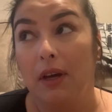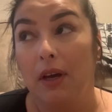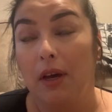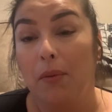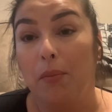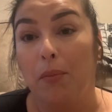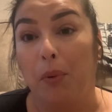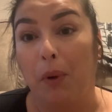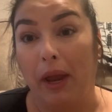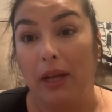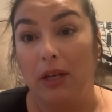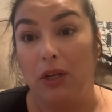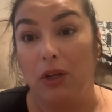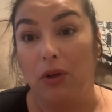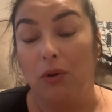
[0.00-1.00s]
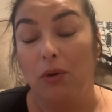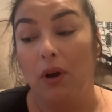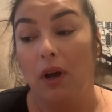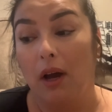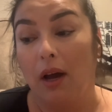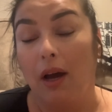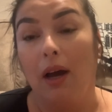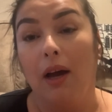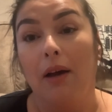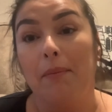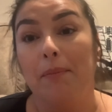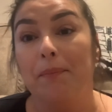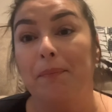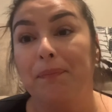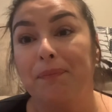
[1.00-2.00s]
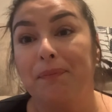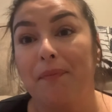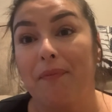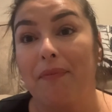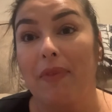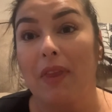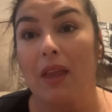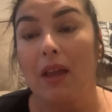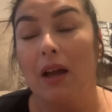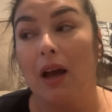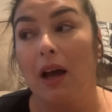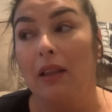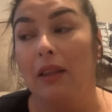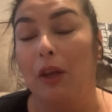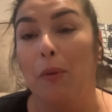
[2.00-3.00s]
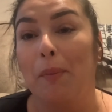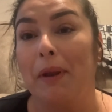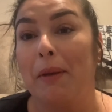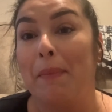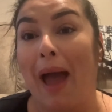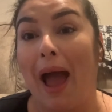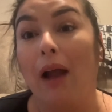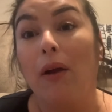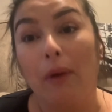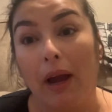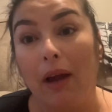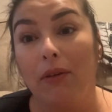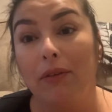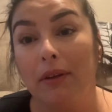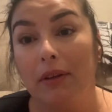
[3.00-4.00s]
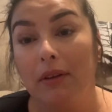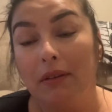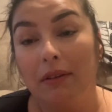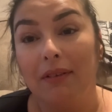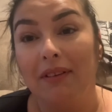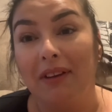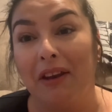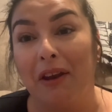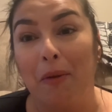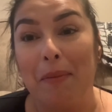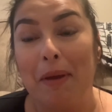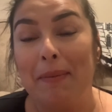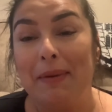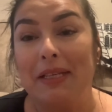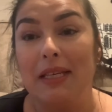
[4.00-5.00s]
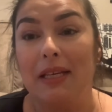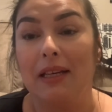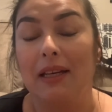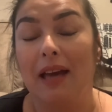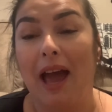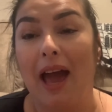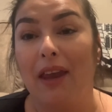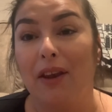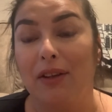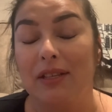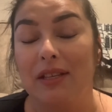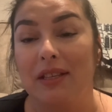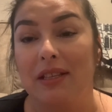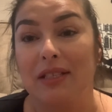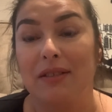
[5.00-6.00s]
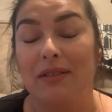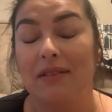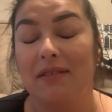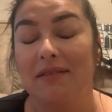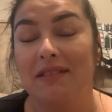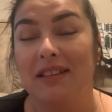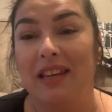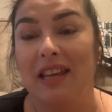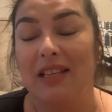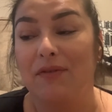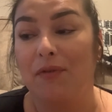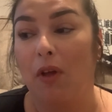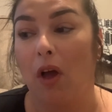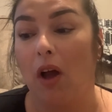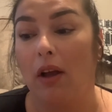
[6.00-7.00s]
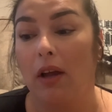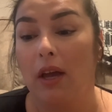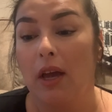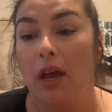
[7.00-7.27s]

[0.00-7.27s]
brand new. A little bit of background, you know, maybe to add on to today's vlog.